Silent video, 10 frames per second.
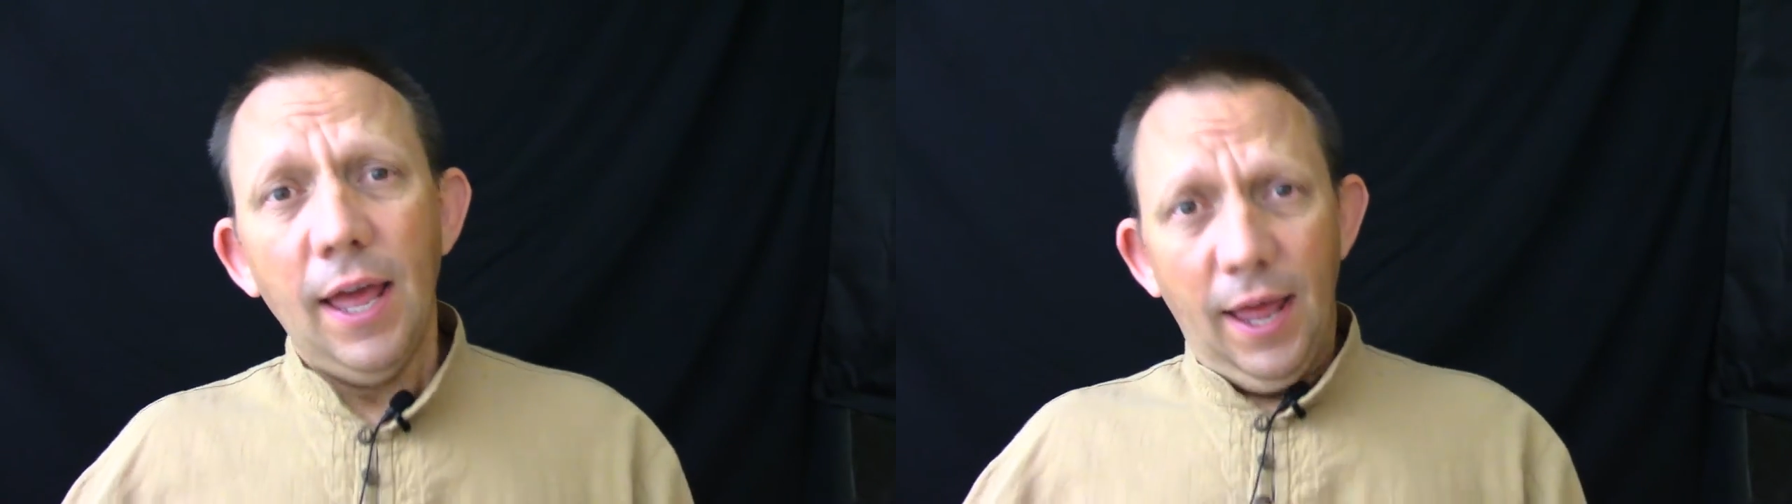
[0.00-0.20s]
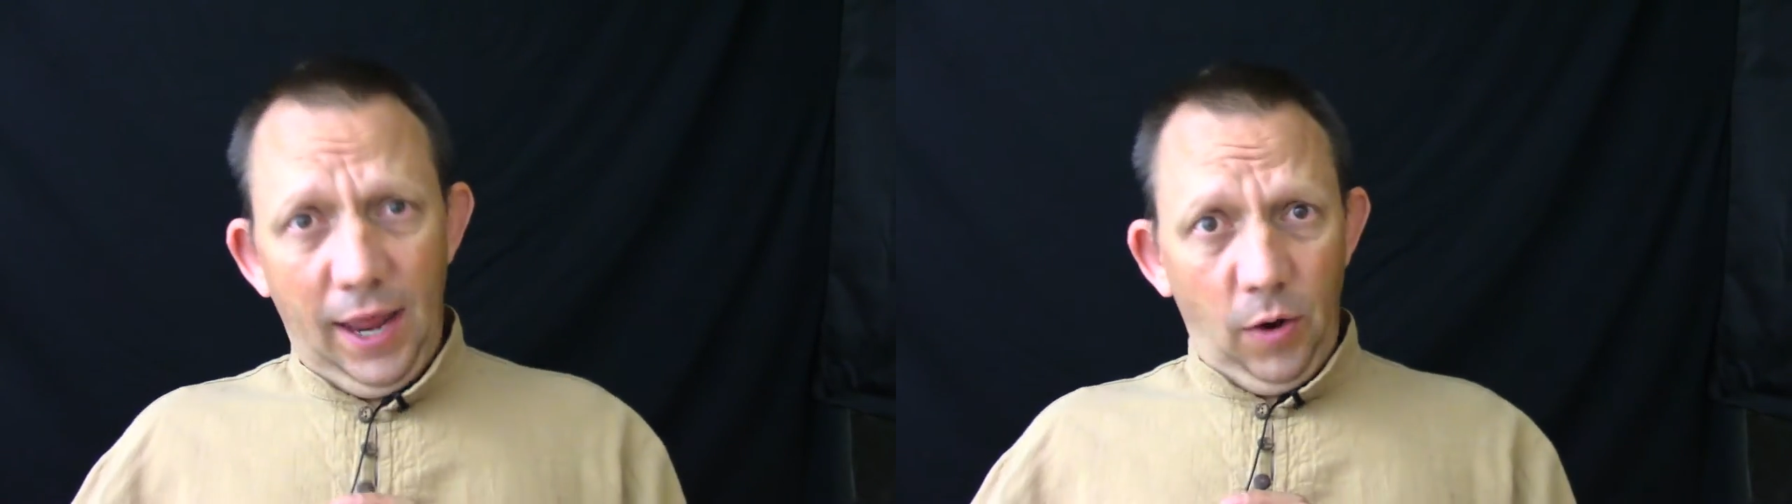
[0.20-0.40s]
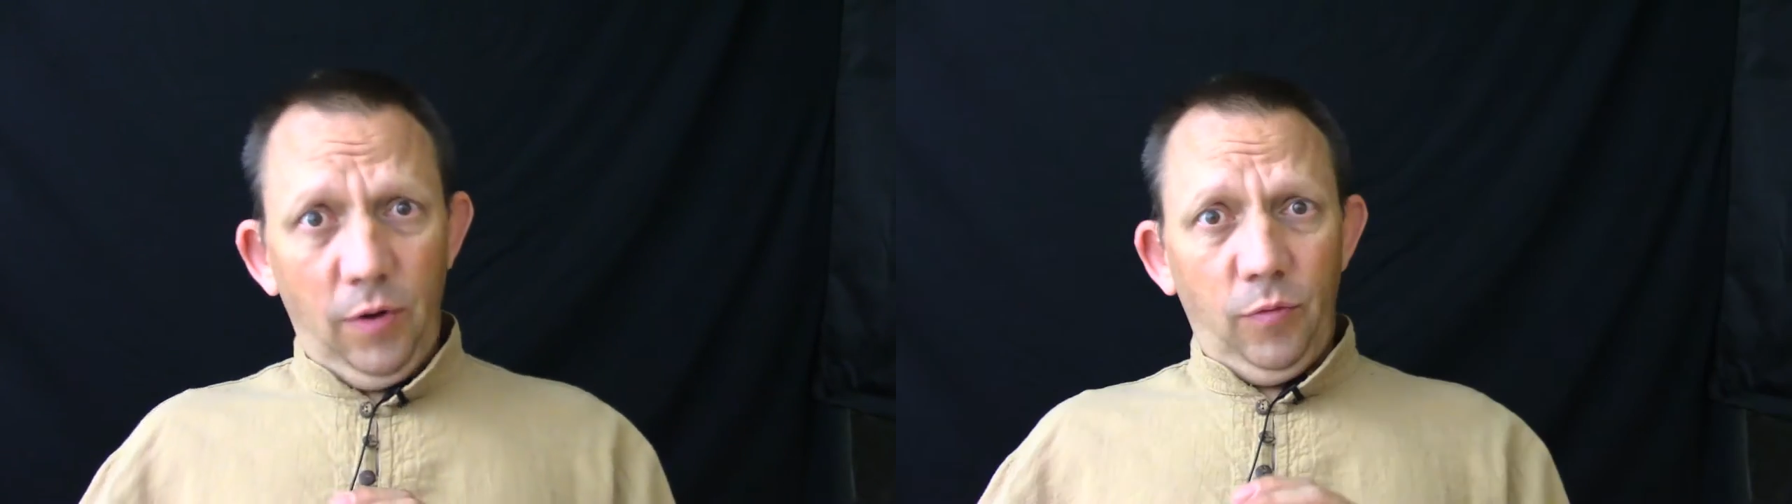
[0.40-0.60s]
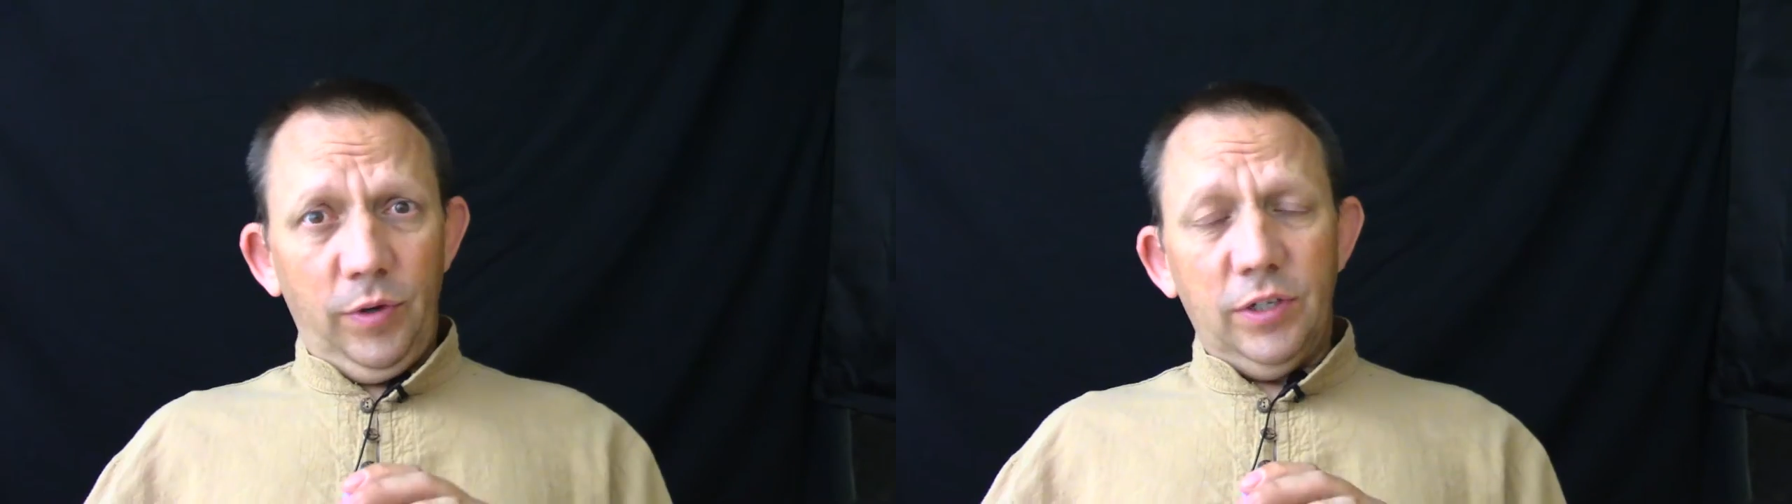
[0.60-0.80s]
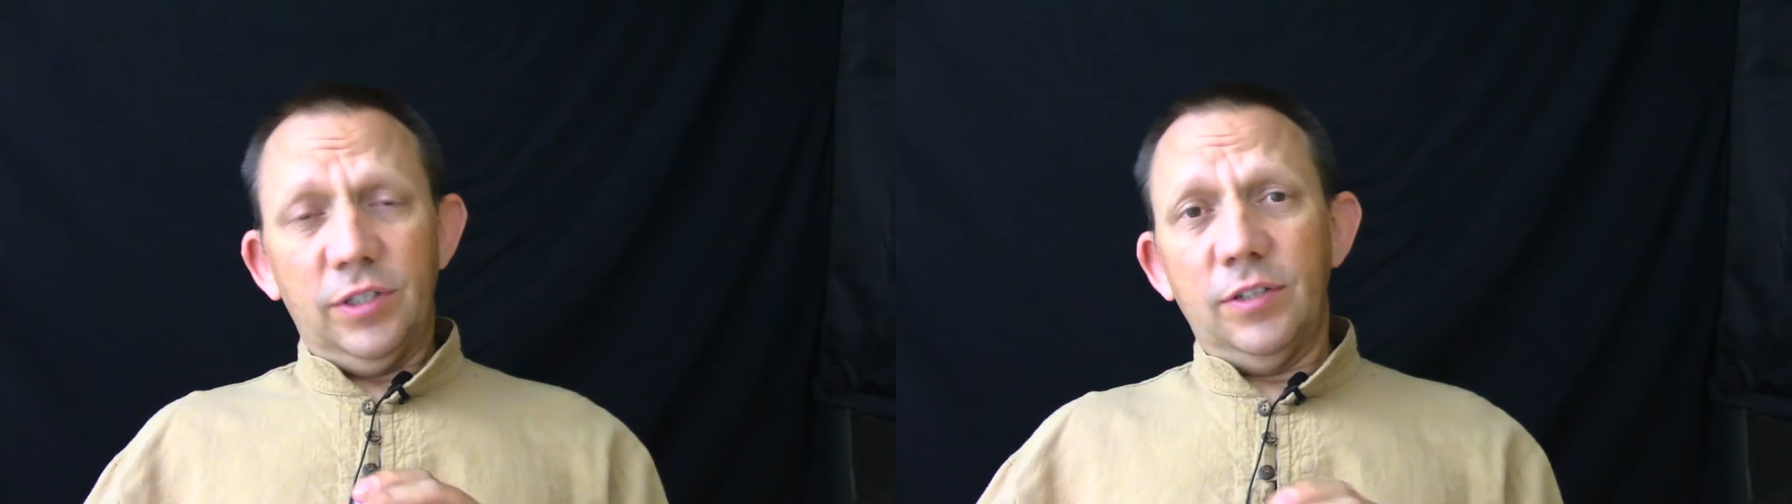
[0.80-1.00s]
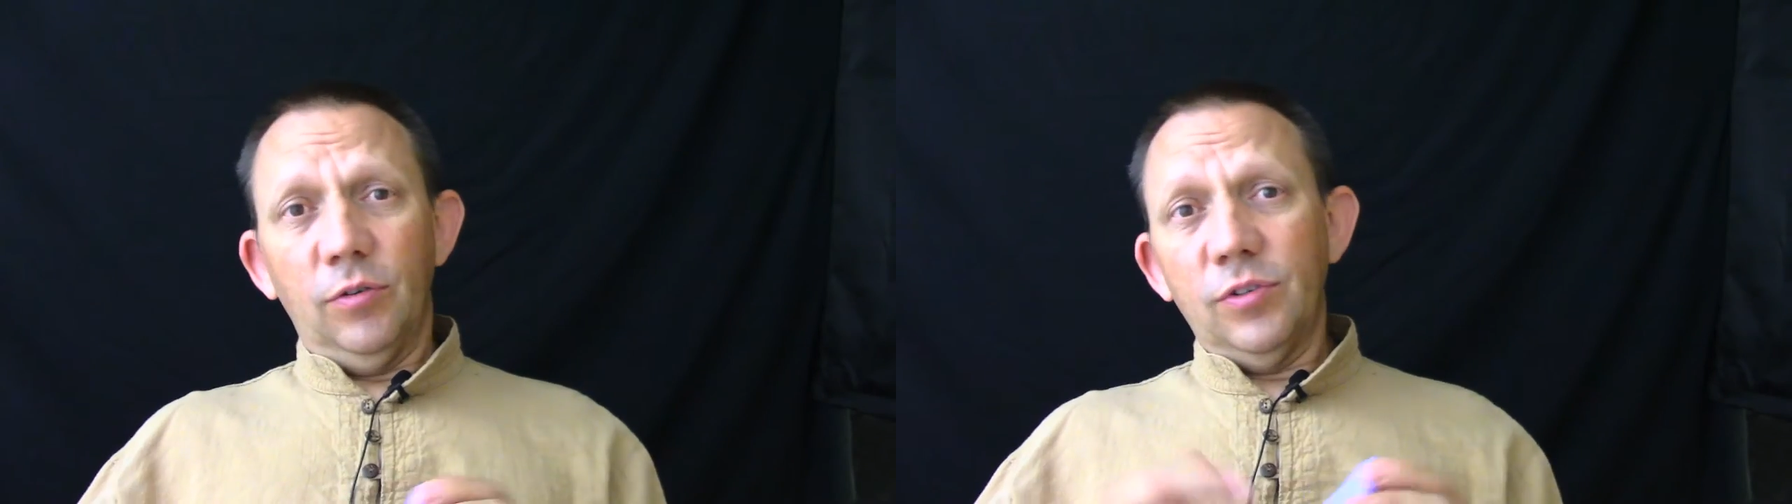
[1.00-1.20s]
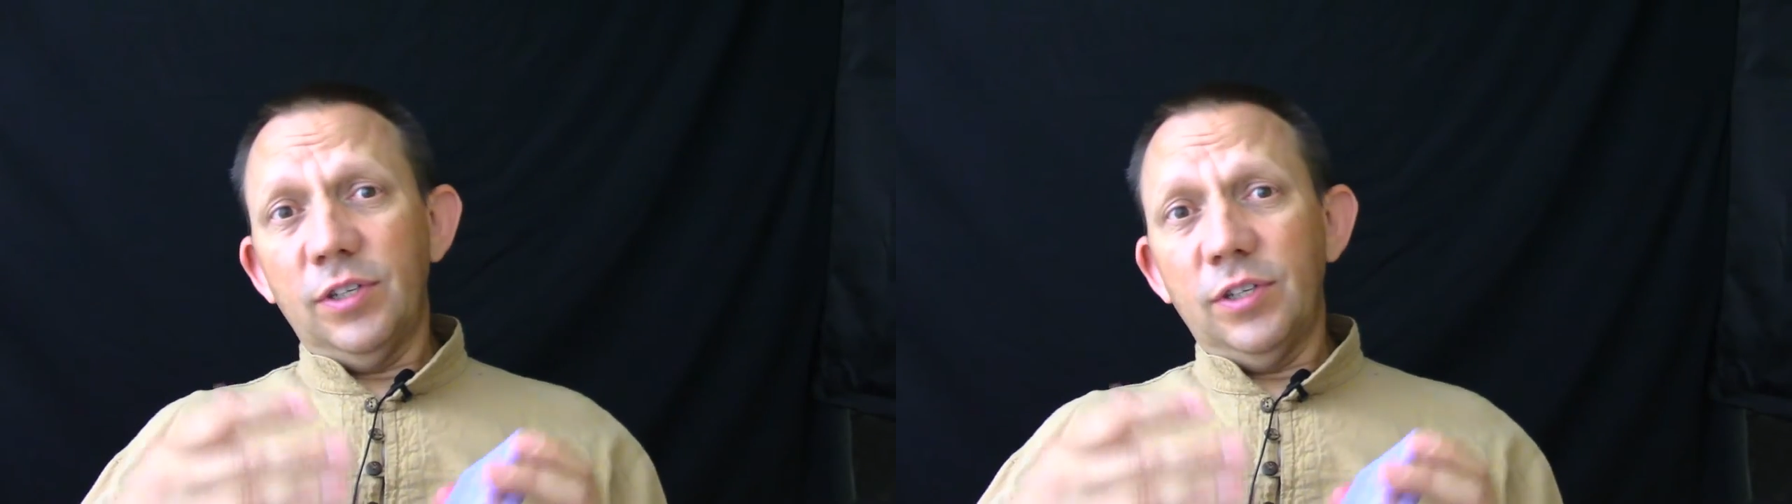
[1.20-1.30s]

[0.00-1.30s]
However, we just don't